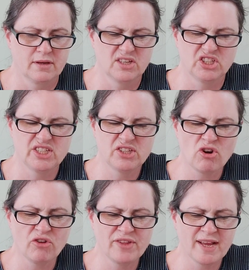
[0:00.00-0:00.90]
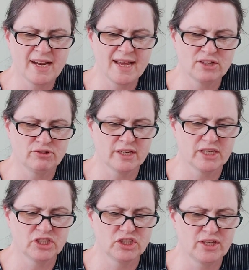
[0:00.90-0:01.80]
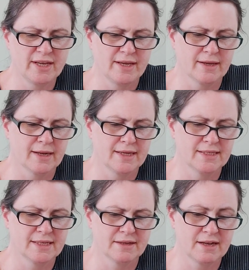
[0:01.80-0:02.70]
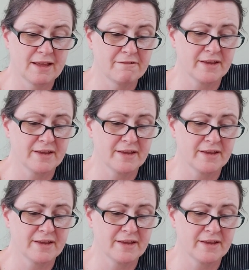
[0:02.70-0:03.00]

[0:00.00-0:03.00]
"She's not on the electric, is she?" Cliff